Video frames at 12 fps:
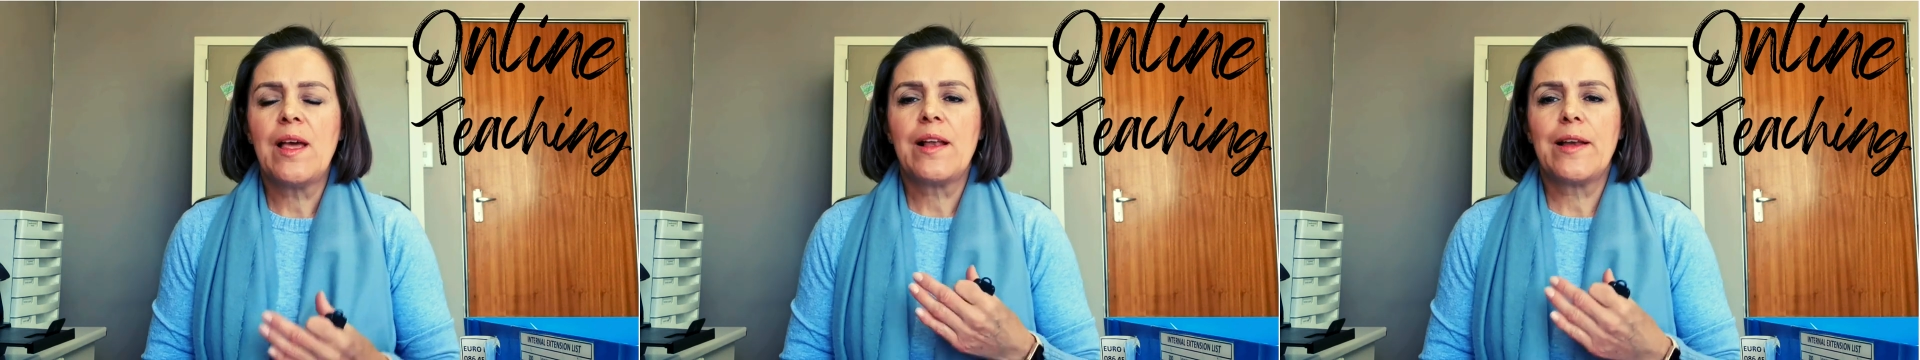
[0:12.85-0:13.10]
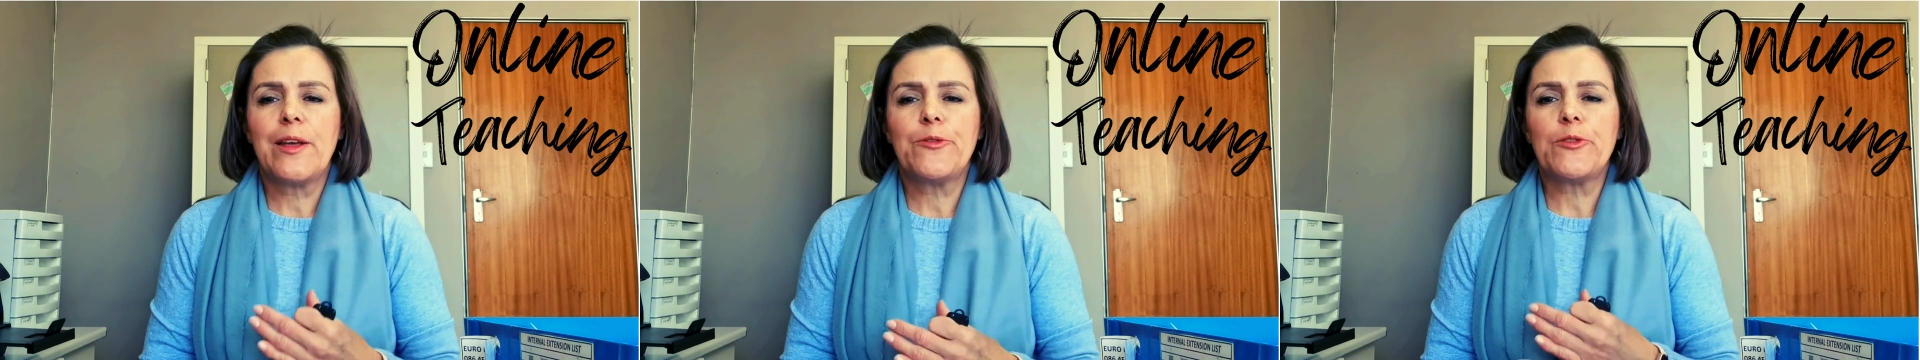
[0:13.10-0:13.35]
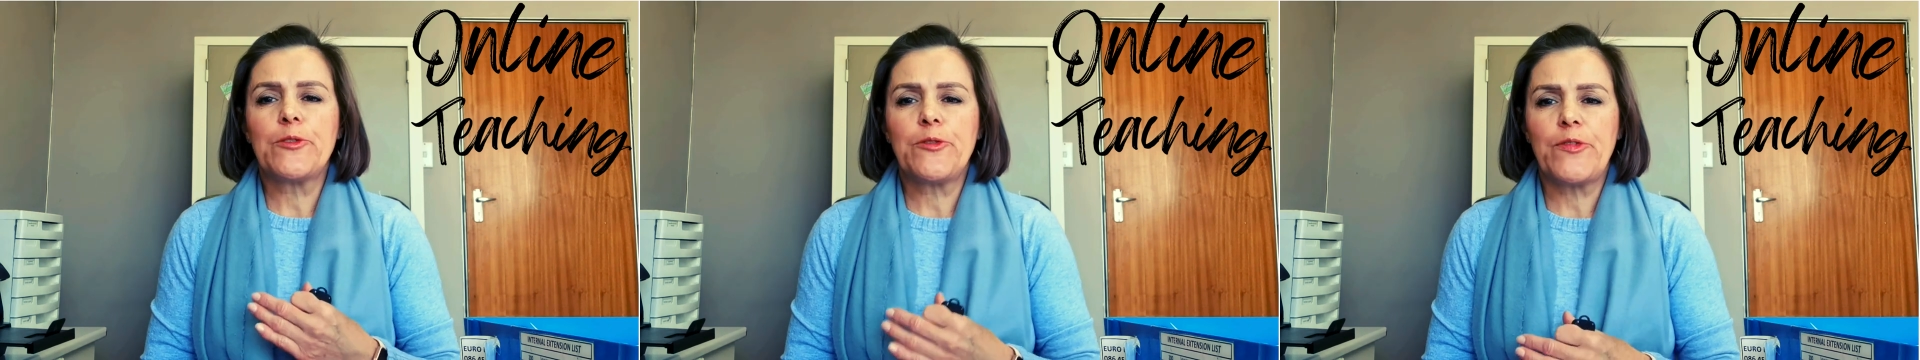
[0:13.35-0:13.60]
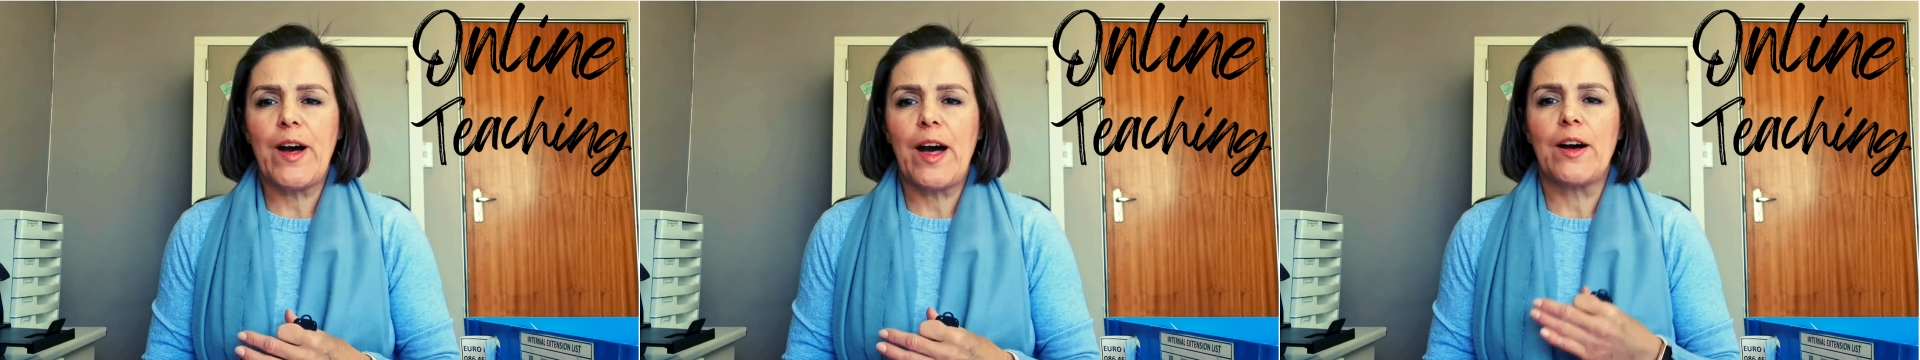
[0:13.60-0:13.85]
level
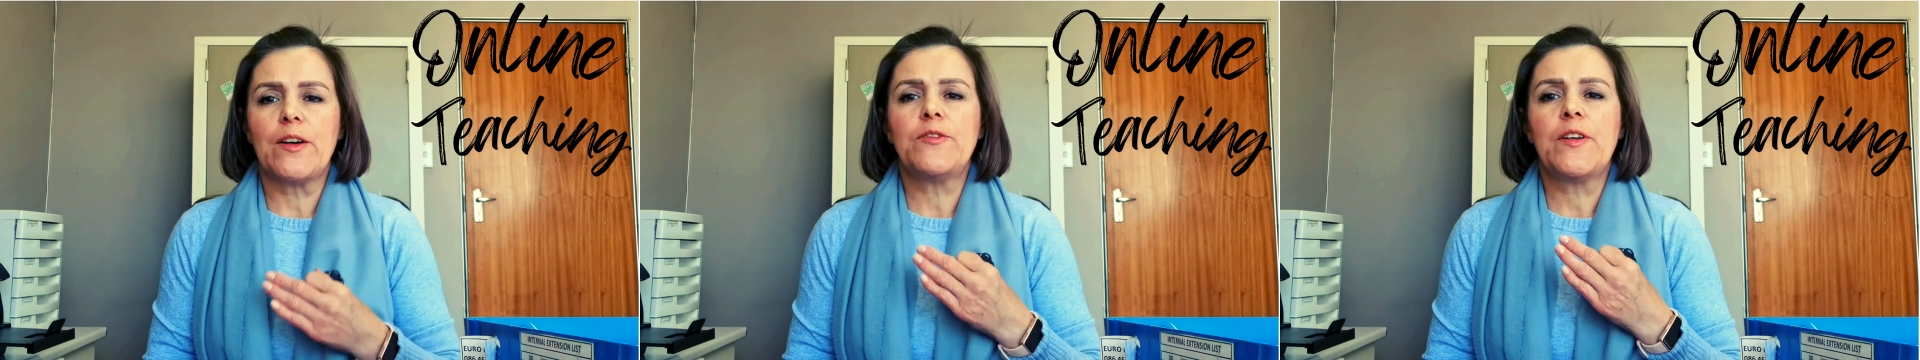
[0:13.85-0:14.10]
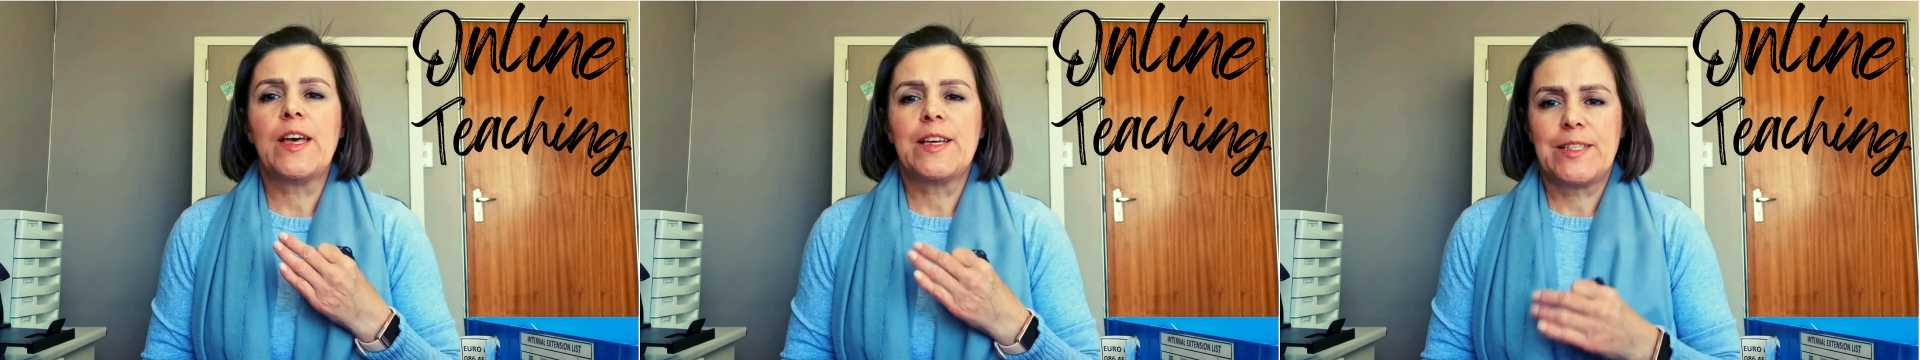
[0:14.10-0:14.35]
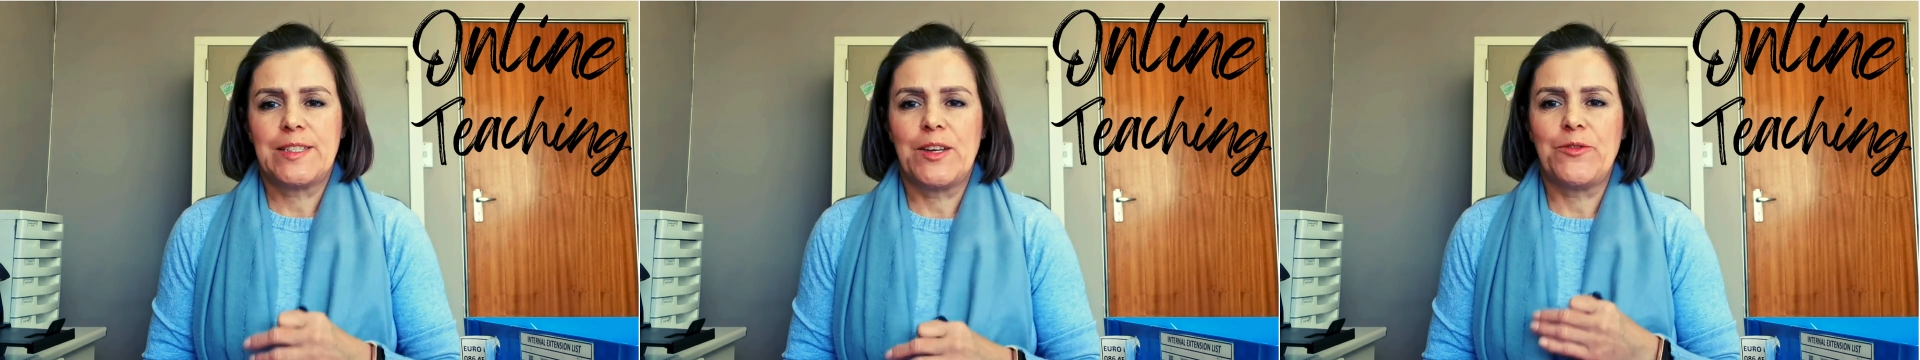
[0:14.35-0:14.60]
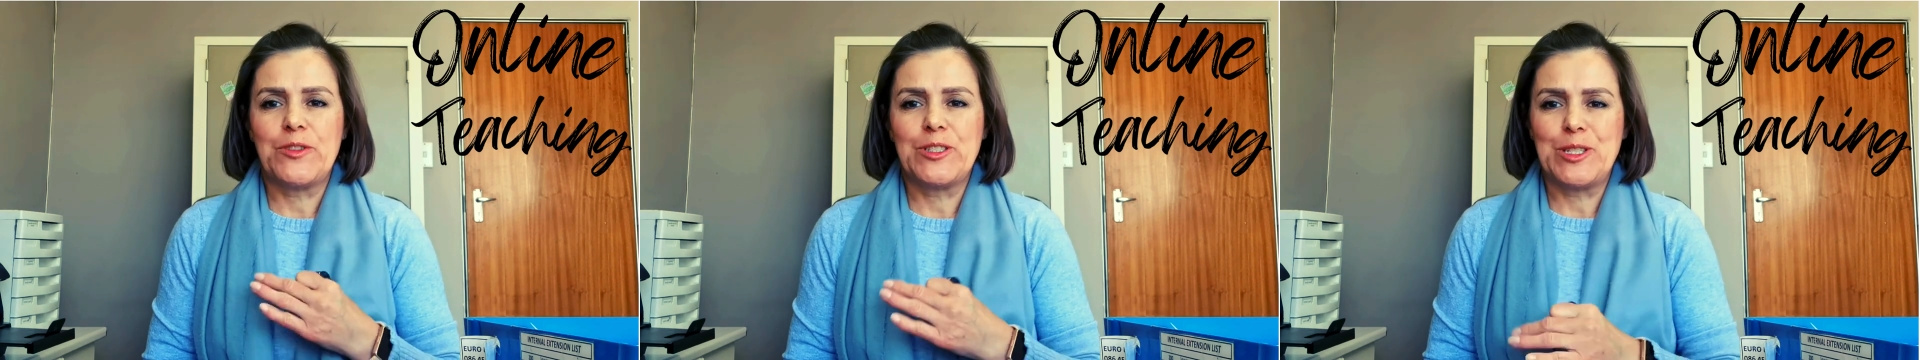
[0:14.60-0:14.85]
5
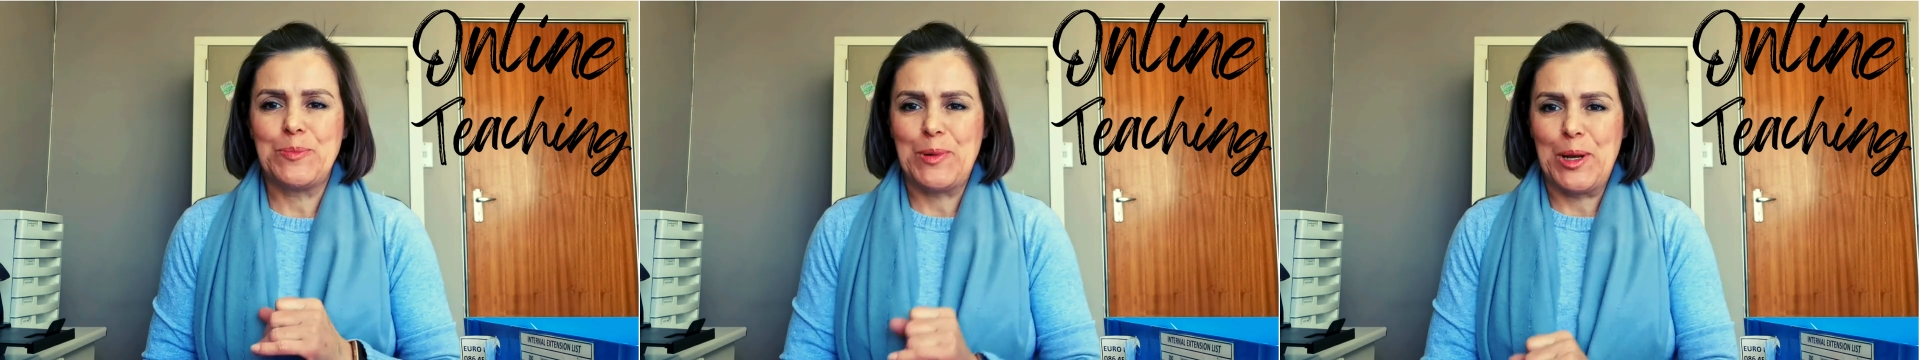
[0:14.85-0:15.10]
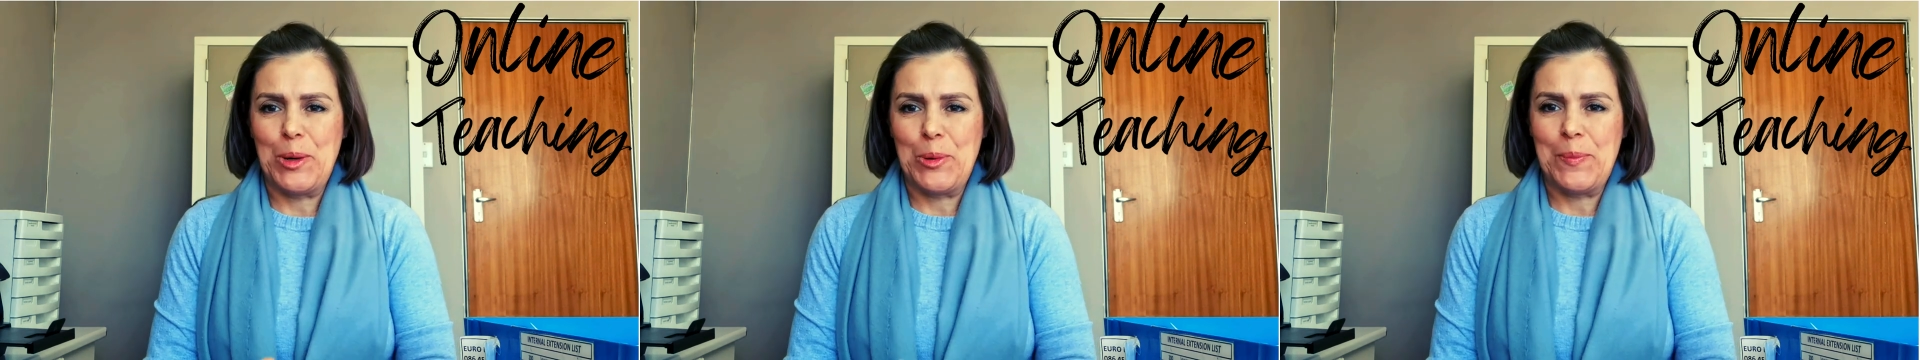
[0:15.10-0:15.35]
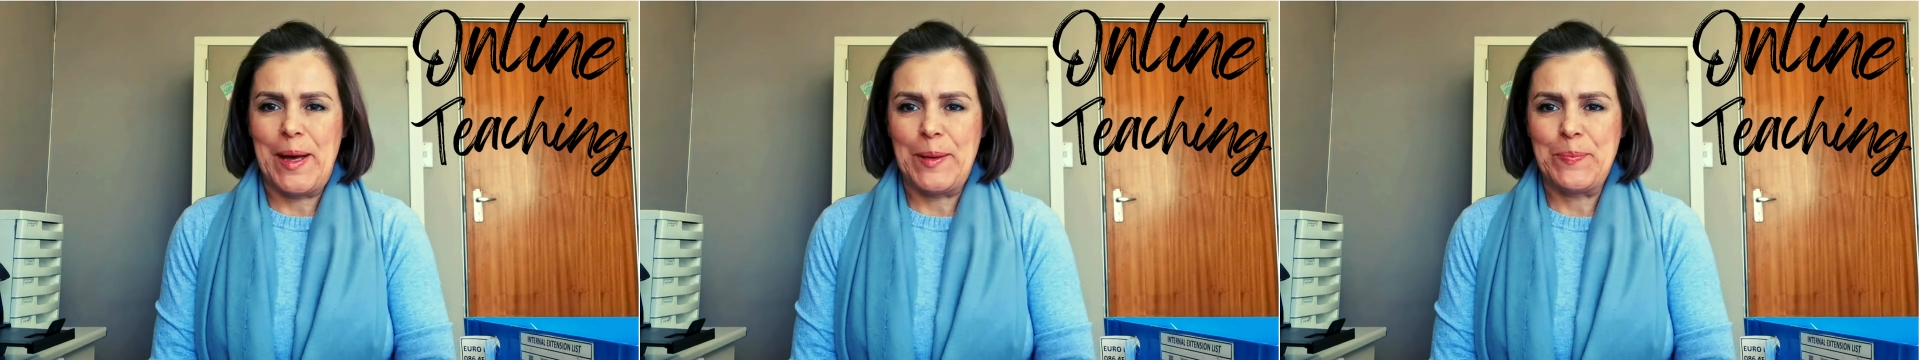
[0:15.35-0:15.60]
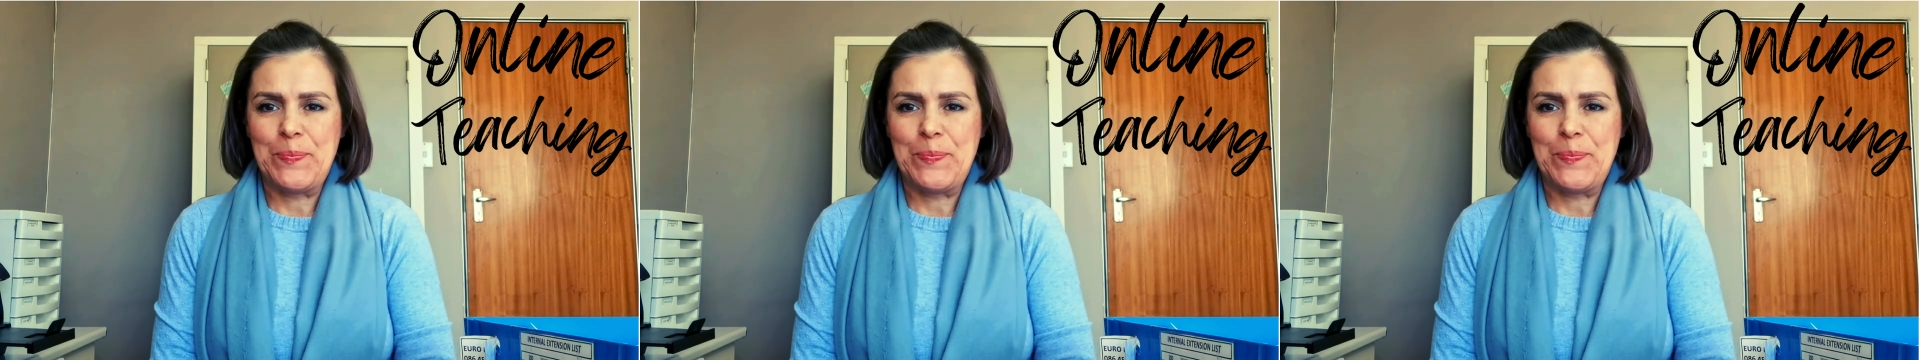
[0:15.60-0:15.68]
TEFL diploma.